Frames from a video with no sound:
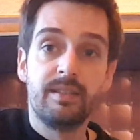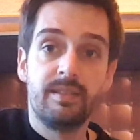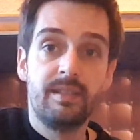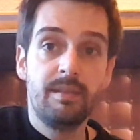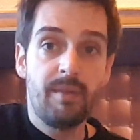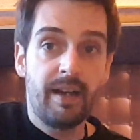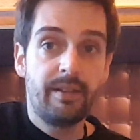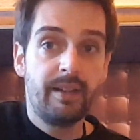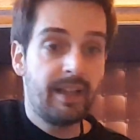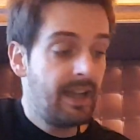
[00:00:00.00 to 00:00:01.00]
D
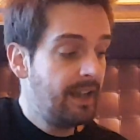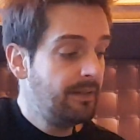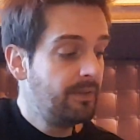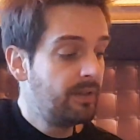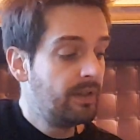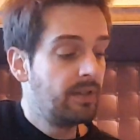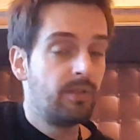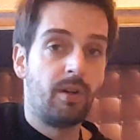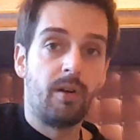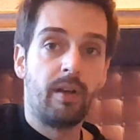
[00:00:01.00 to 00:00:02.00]
minor again,
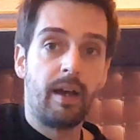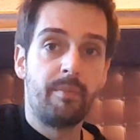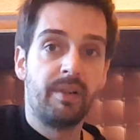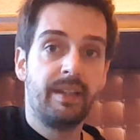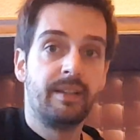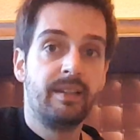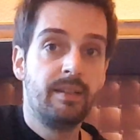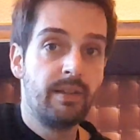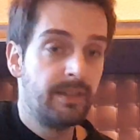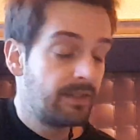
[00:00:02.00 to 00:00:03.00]
or I played it
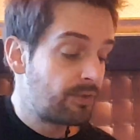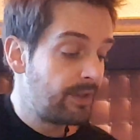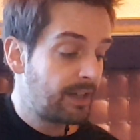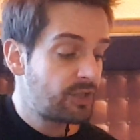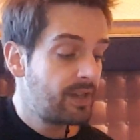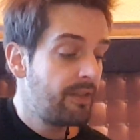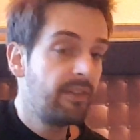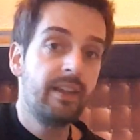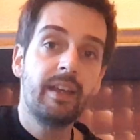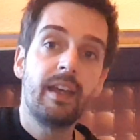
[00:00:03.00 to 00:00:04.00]
here in the introduction, I
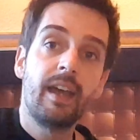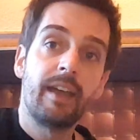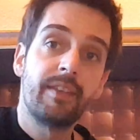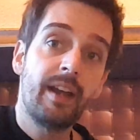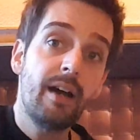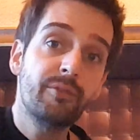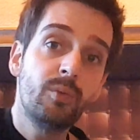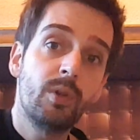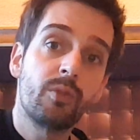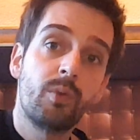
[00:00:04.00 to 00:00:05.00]
think. And then
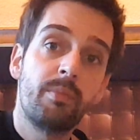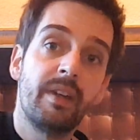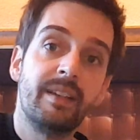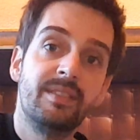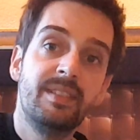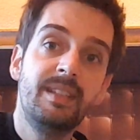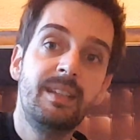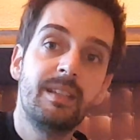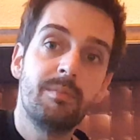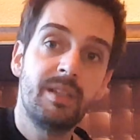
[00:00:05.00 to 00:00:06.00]
afterwards we play D
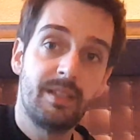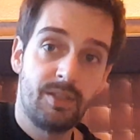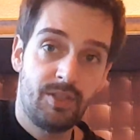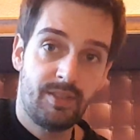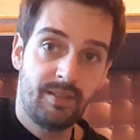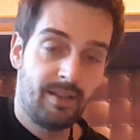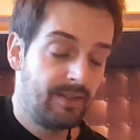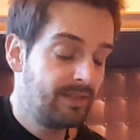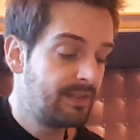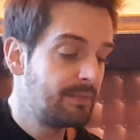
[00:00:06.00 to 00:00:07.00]
diminished, and
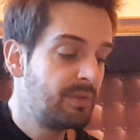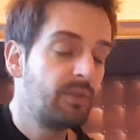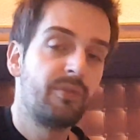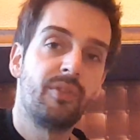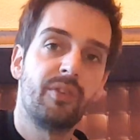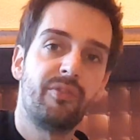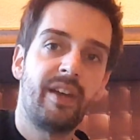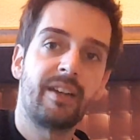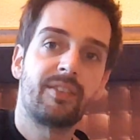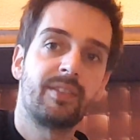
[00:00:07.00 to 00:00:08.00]
this is a beautiful effect.